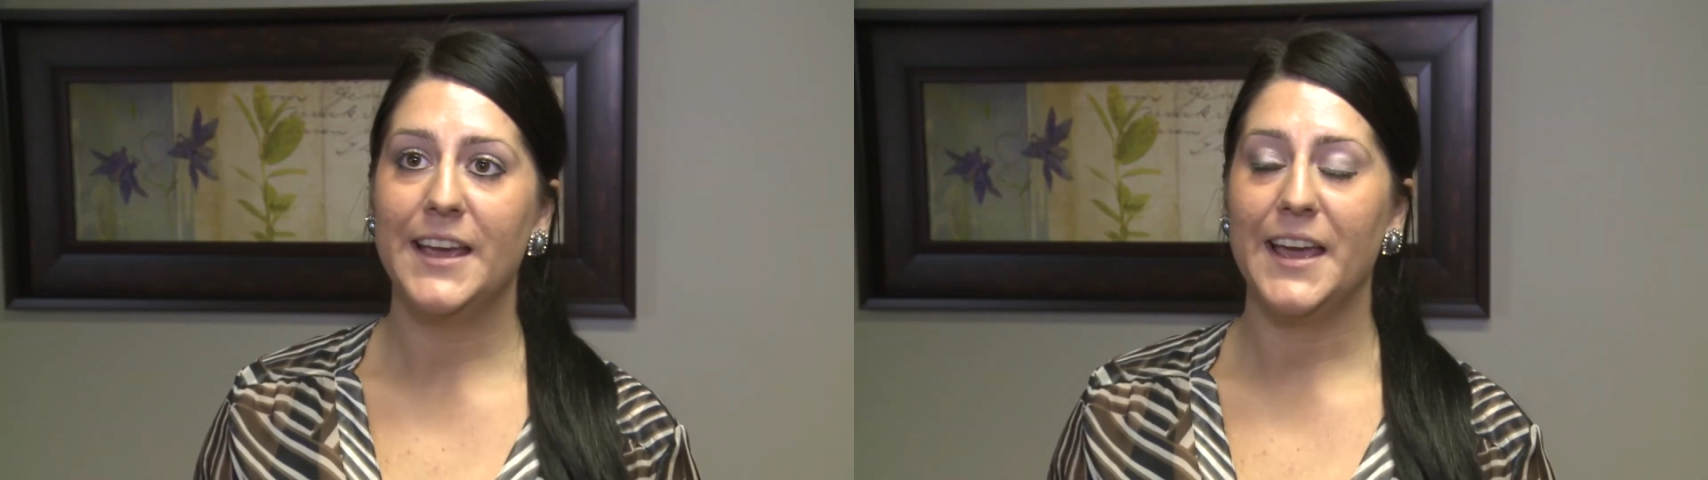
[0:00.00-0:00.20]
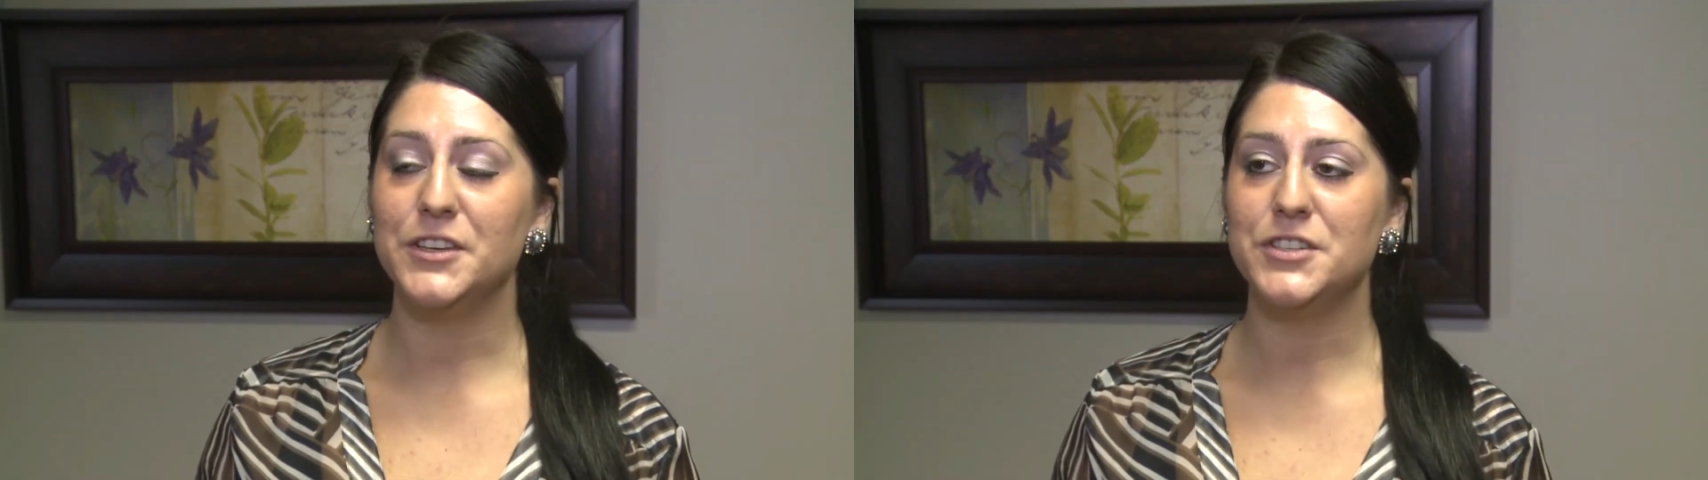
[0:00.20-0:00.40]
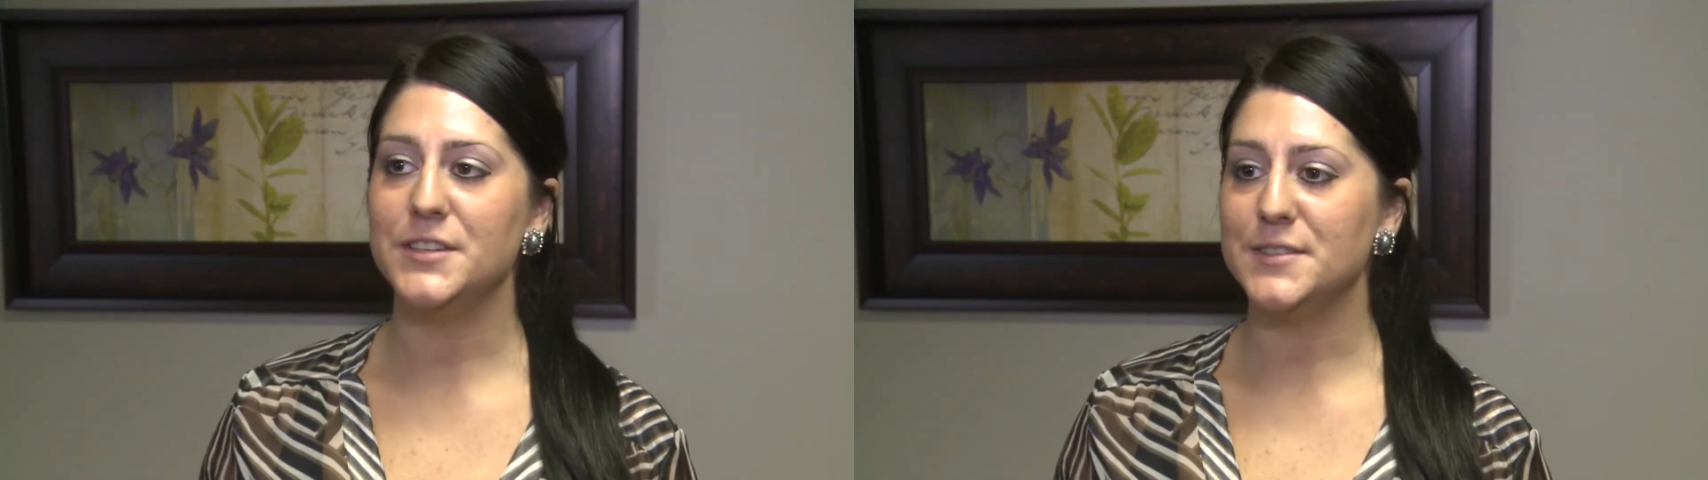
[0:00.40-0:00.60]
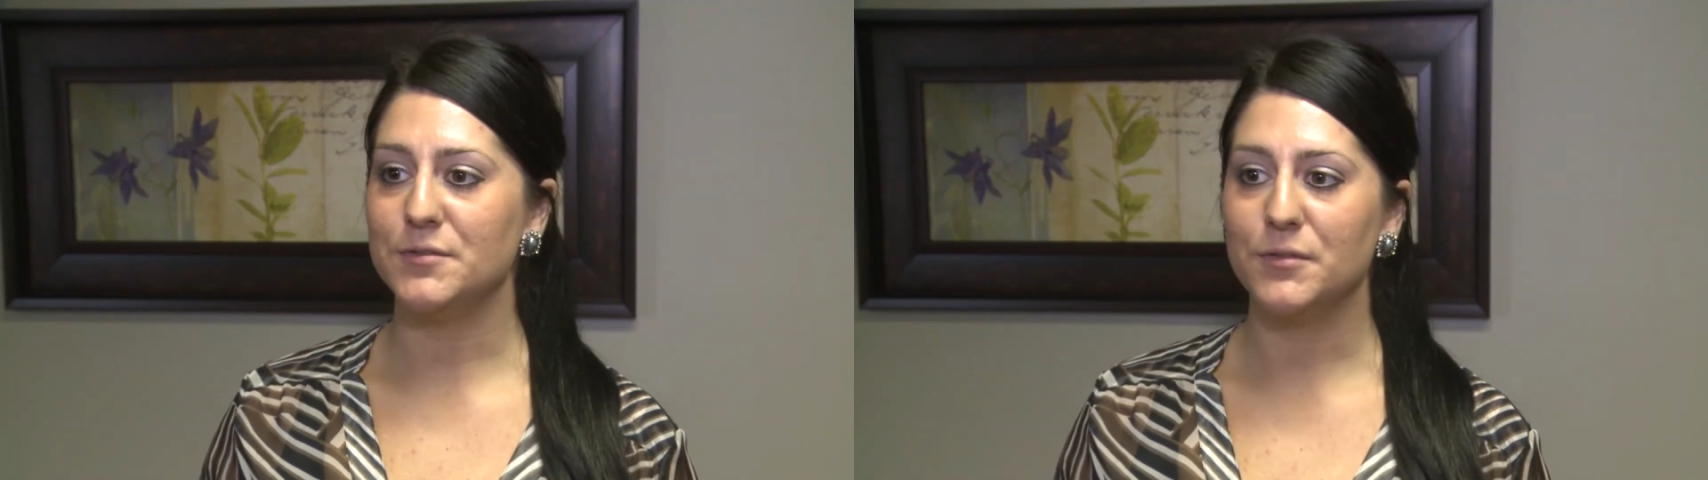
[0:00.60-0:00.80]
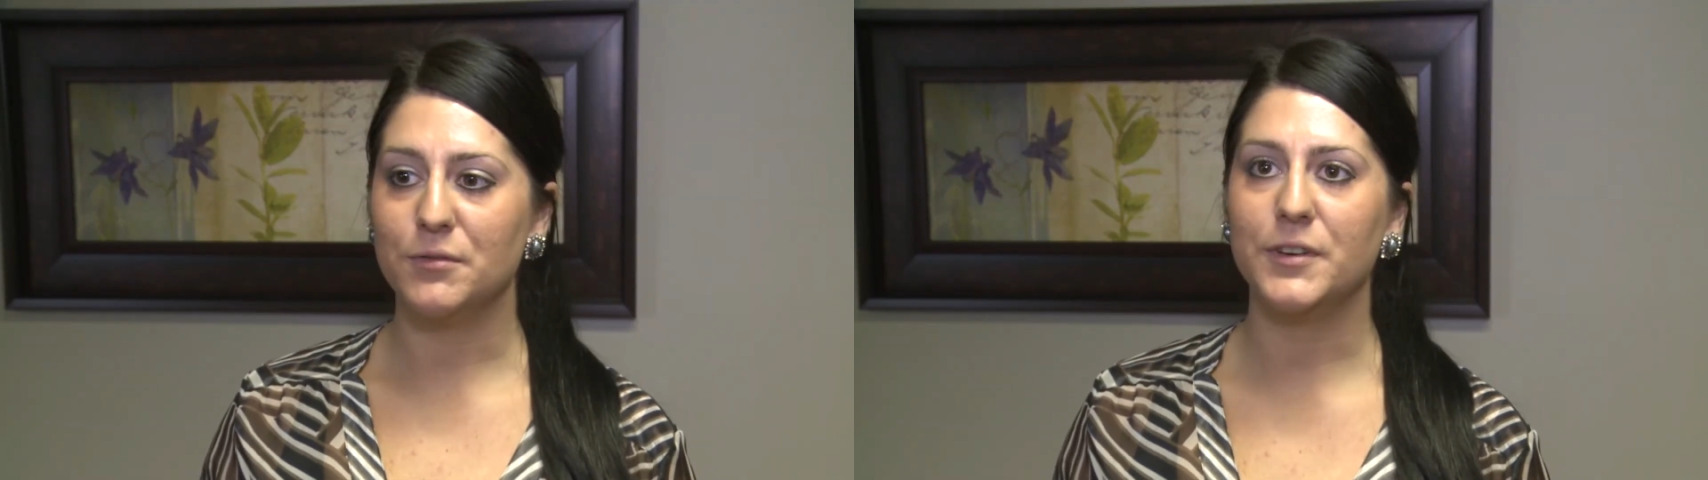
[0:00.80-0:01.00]
and
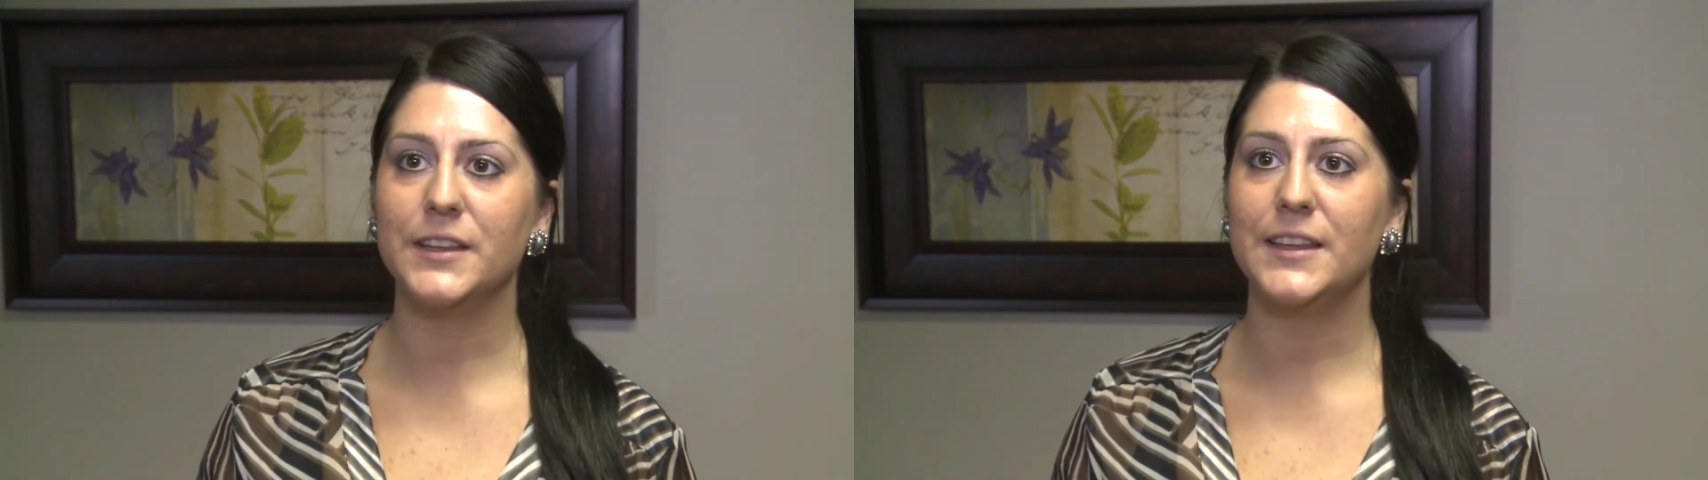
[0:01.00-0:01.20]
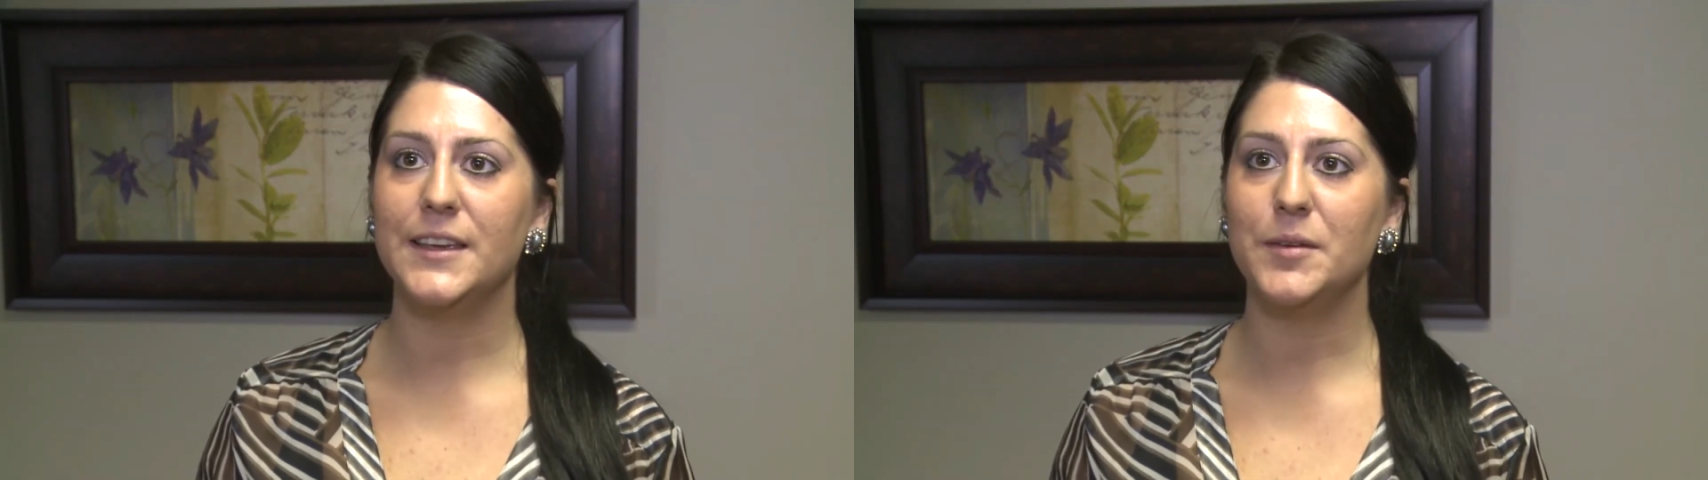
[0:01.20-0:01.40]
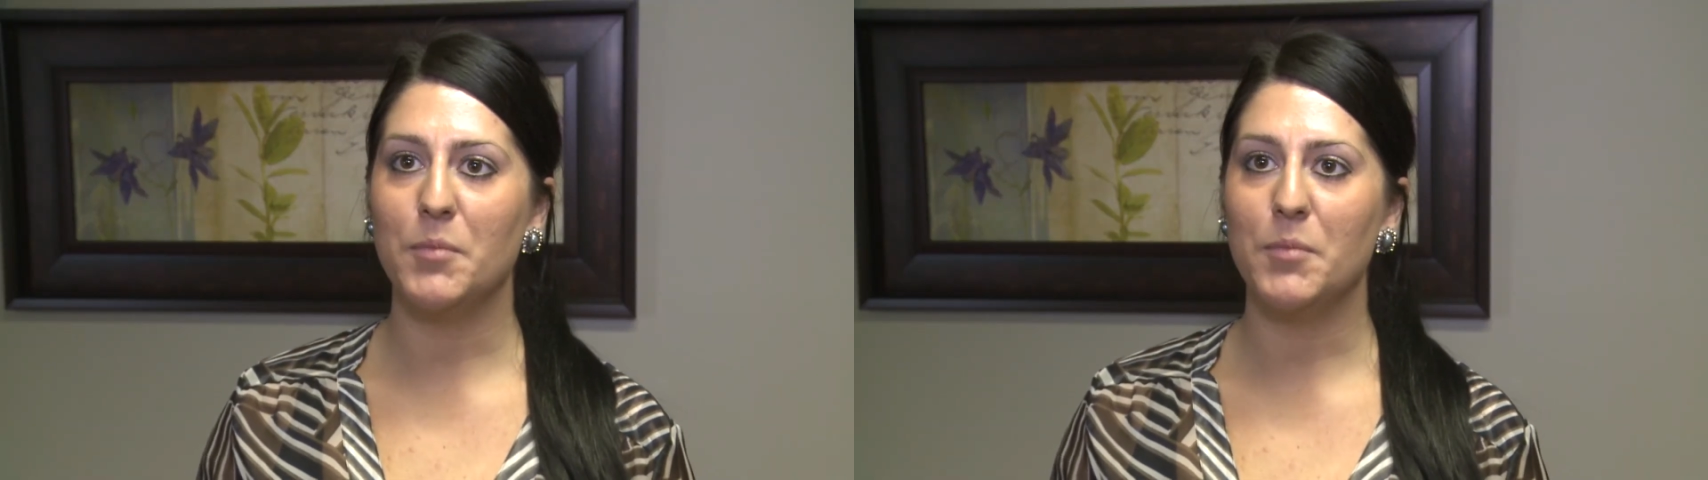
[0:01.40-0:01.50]
she's really